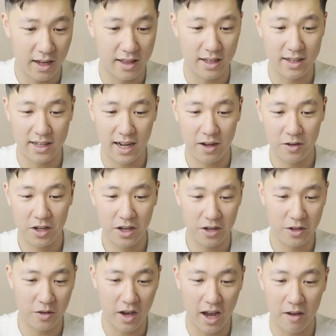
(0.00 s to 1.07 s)
And then down here,
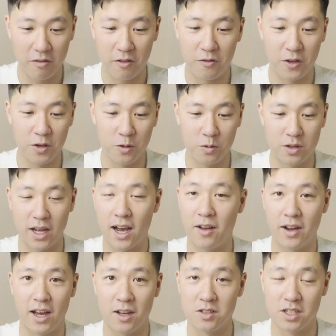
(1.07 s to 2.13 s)
you have a few
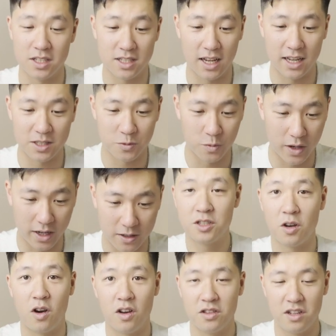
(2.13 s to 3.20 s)
townhouses as well.
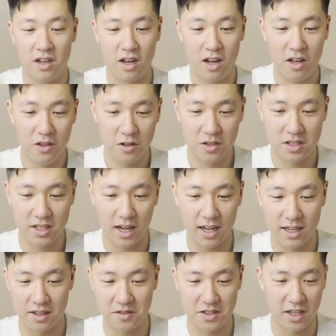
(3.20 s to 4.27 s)
So on the other
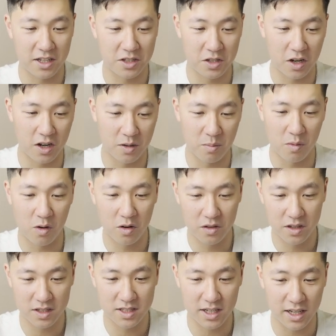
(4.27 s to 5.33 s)
side of St. John, more in
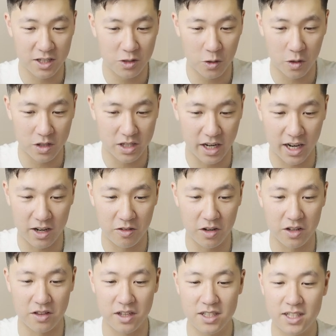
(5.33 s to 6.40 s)
the St. George
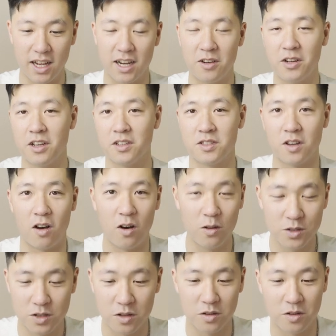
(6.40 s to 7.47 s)
area, this area is
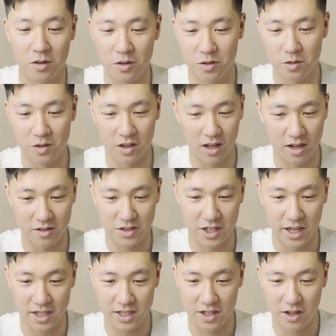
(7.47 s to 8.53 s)
also going through a lot of
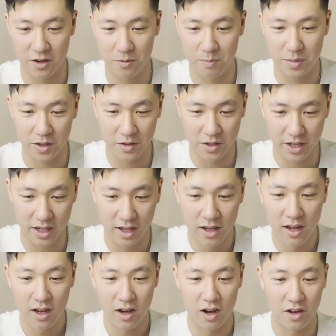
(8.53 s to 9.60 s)
change. They're building
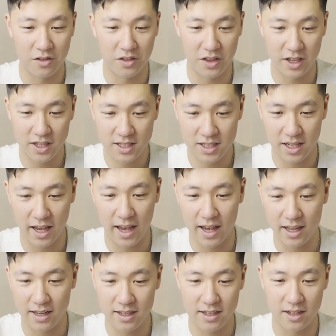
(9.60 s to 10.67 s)
on this
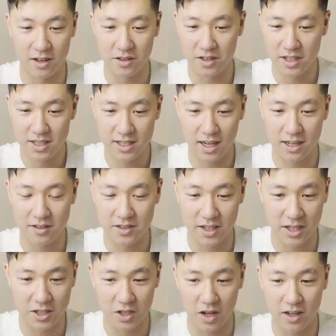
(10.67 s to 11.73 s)
end, on this side of
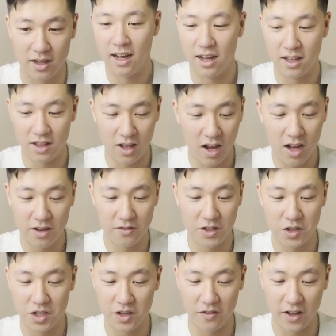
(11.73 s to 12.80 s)
St. John, a lot of
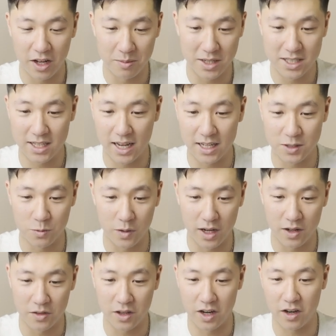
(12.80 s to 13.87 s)
new developments as
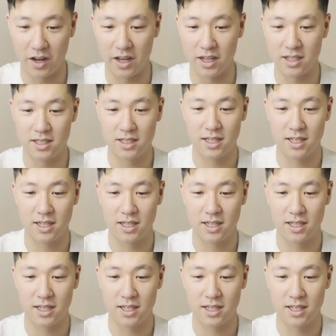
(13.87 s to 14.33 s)
well. There is